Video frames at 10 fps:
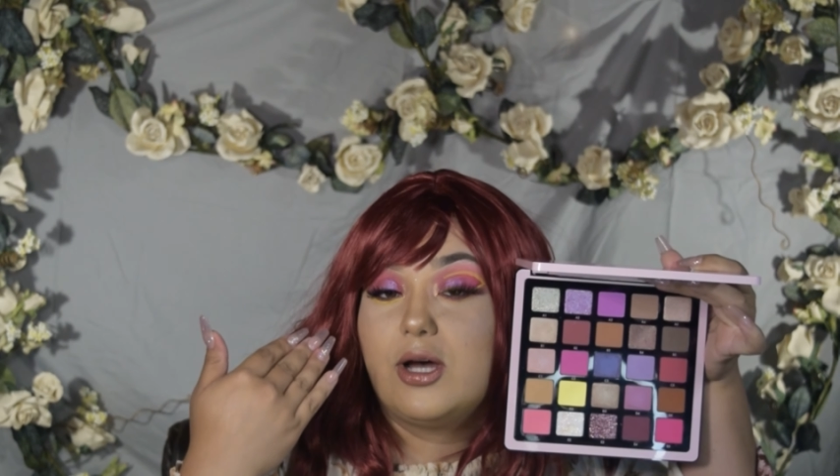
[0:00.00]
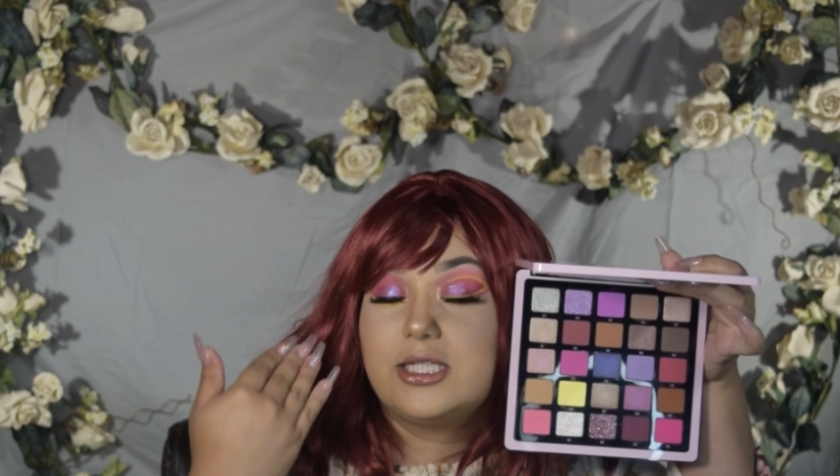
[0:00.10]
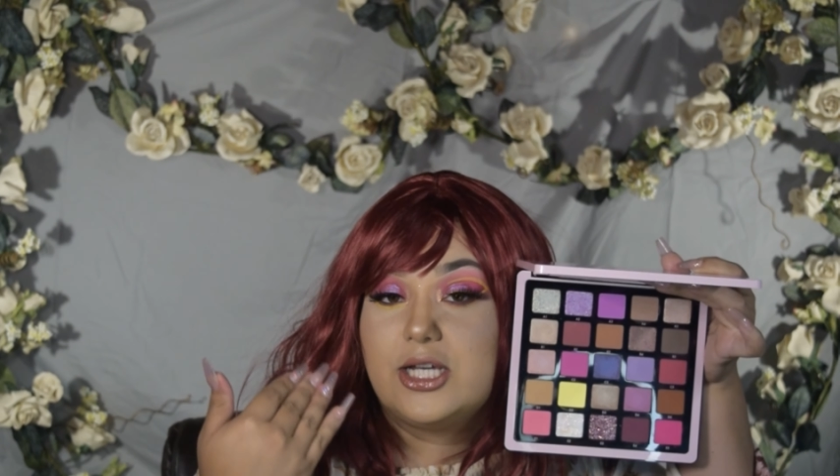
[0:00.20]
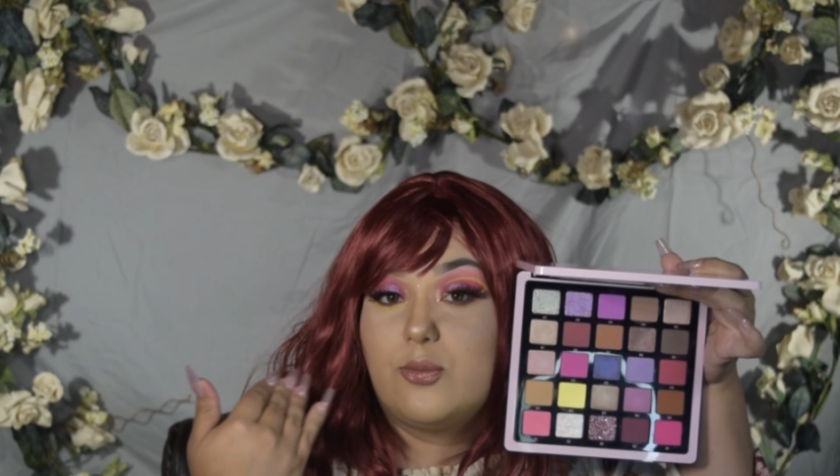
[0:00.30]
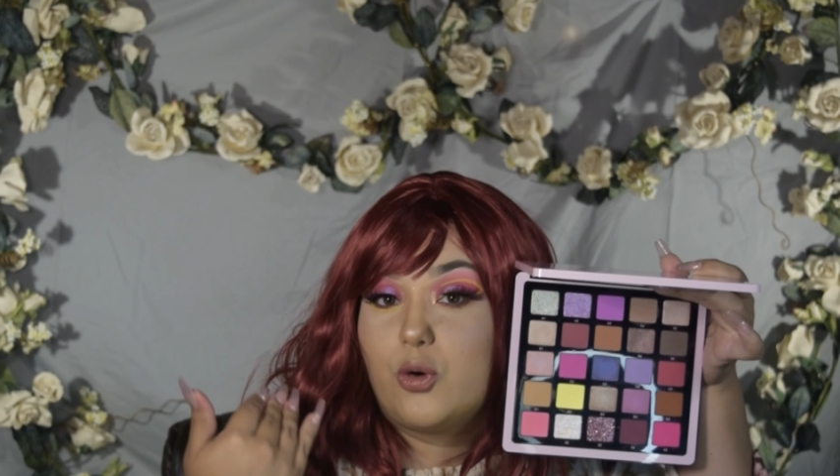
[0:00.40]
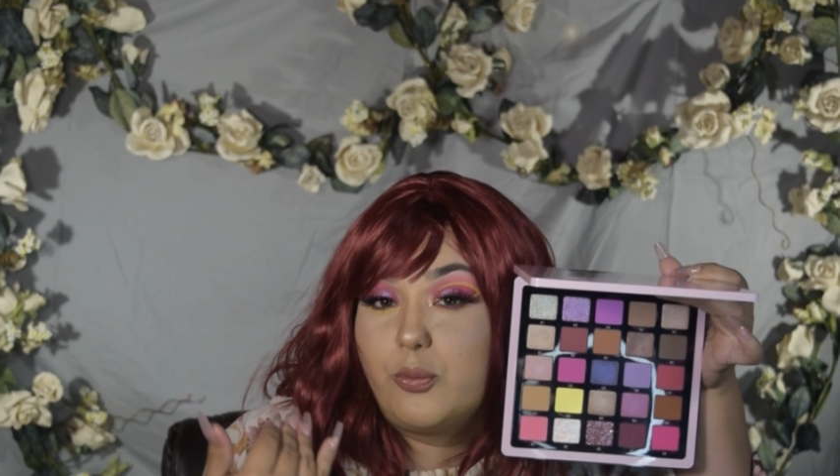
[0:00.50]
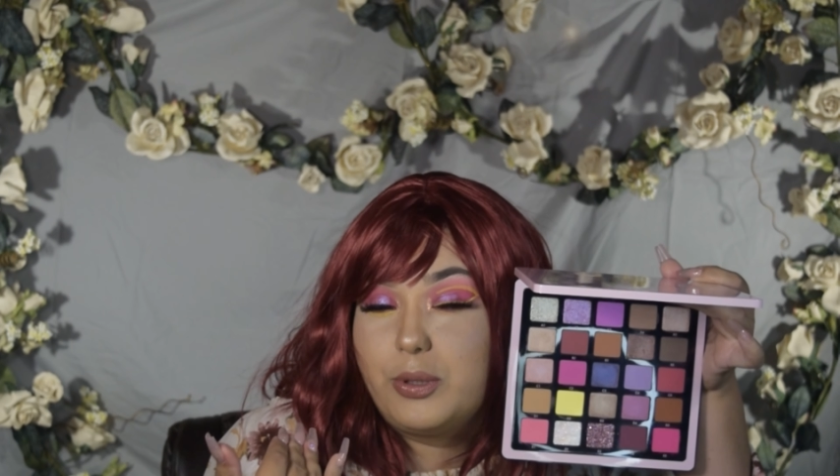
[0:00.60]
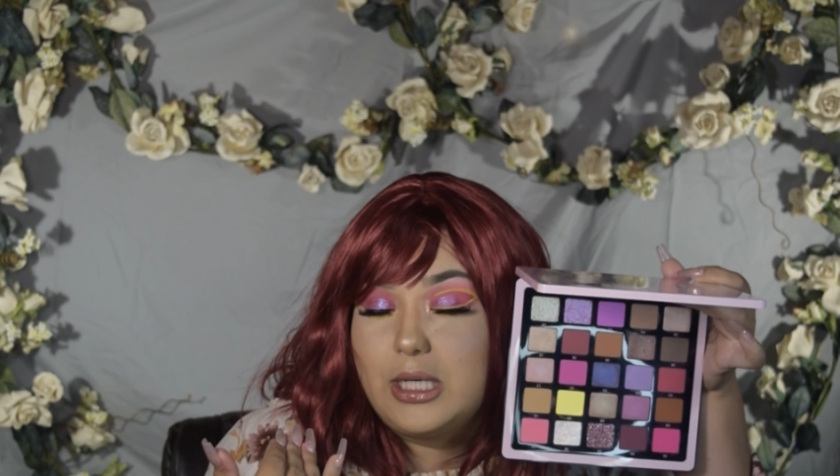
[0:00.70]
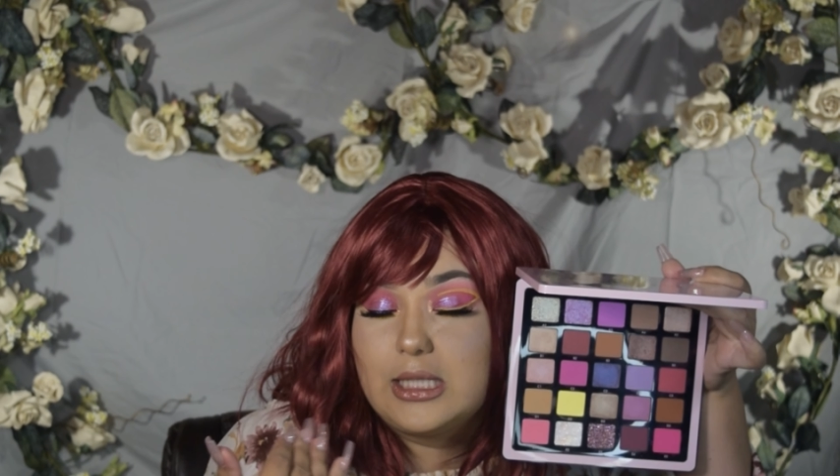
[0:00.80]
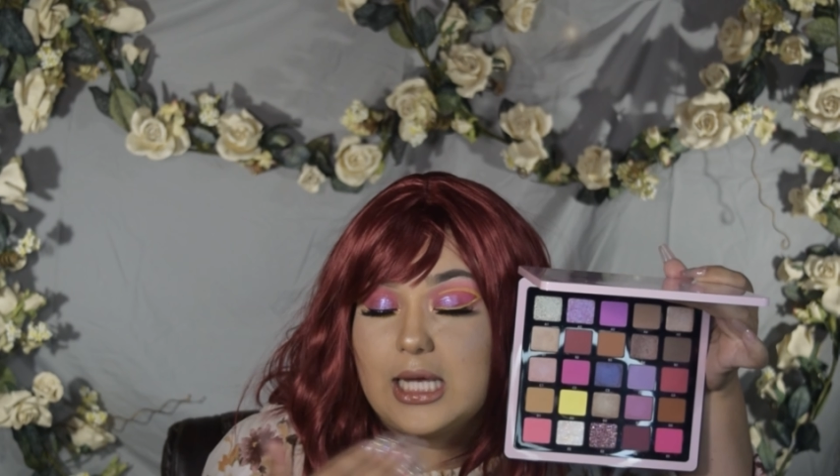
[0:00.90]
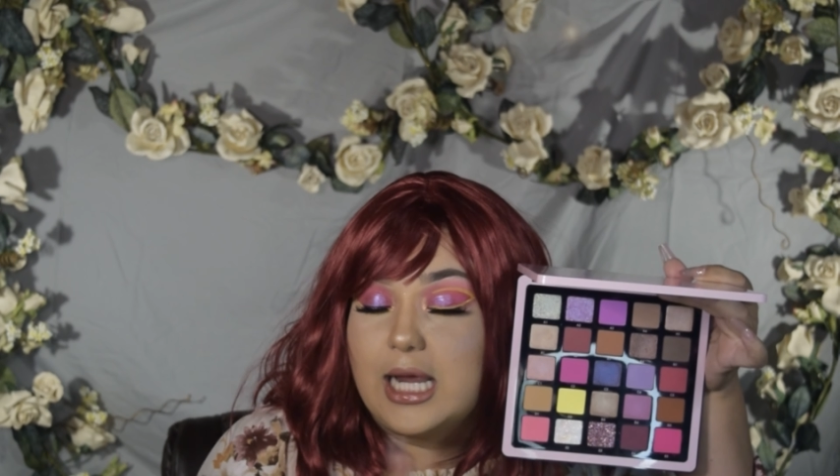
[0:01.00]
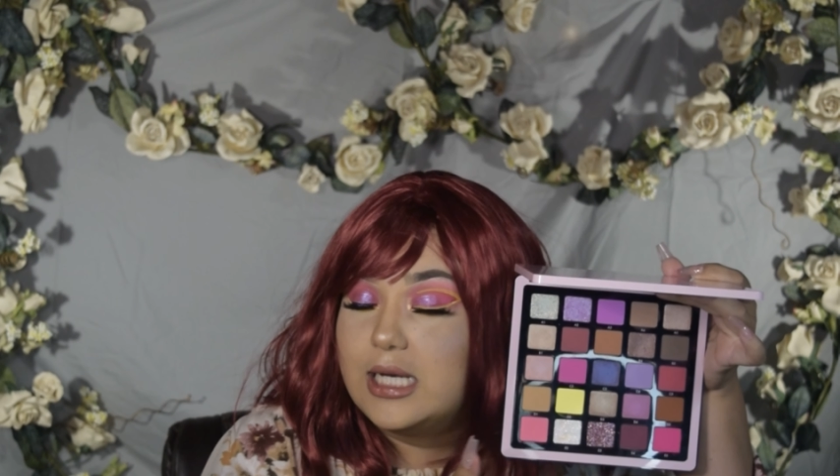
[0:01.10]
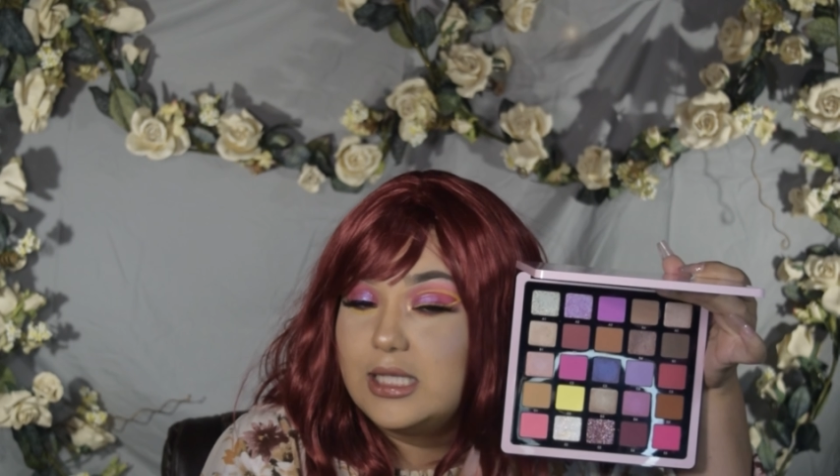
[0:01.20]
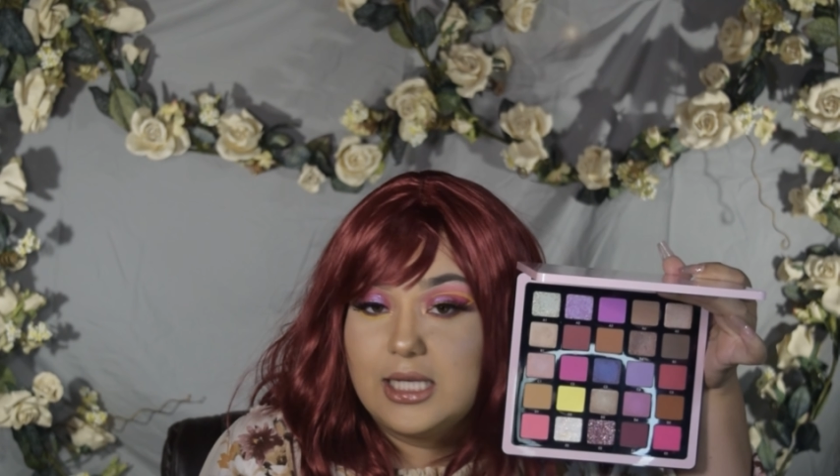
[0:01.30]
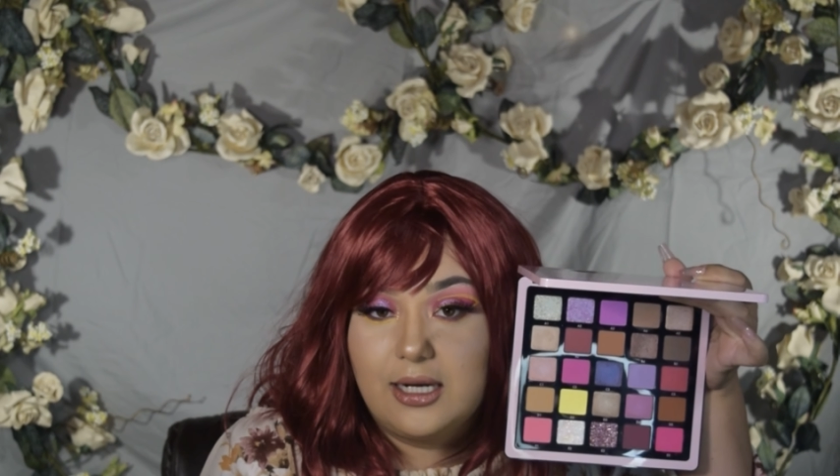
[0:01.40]
I did more pink than
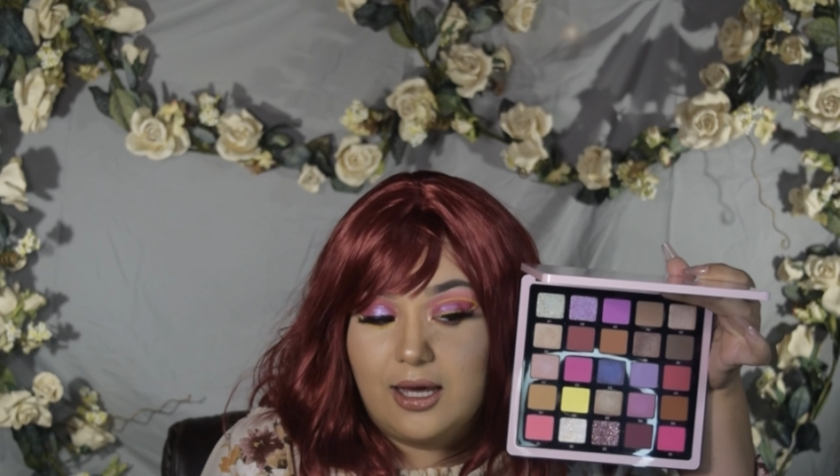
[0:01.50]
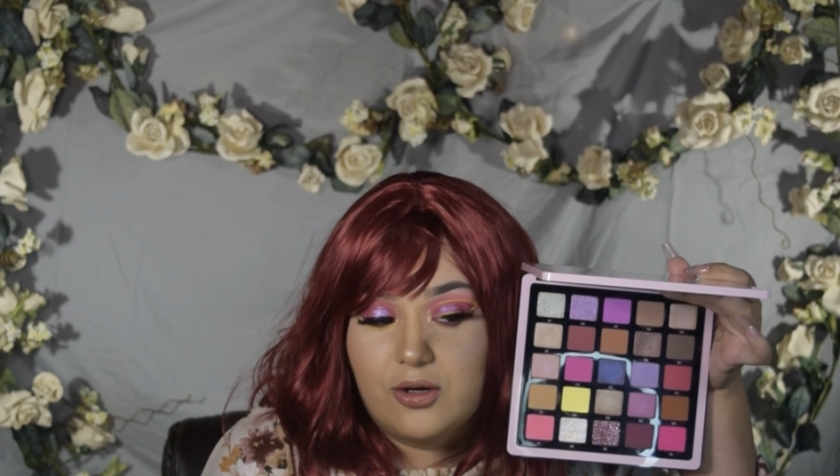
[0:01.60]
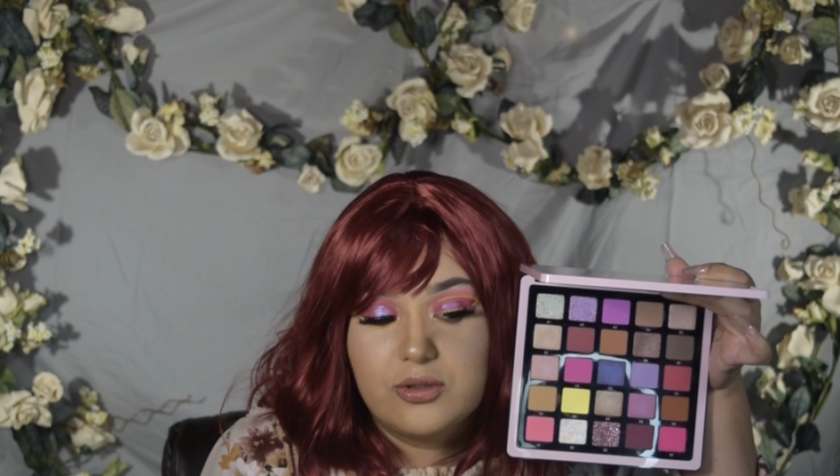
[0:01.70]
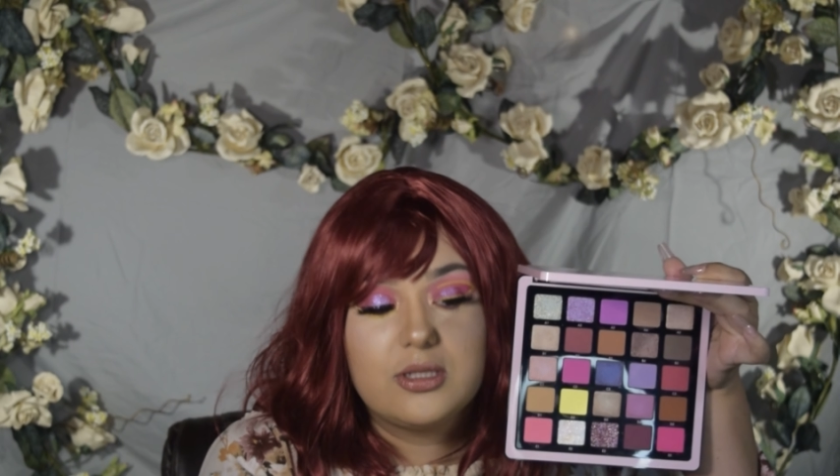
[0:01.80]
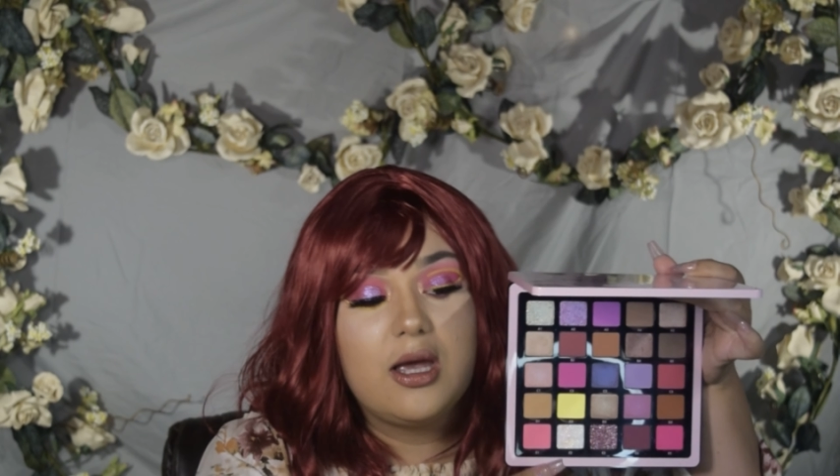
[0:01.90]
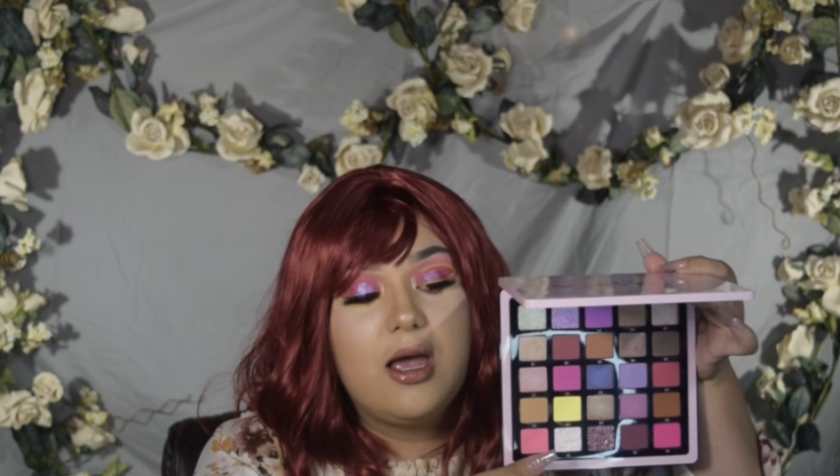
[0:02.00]
anything else.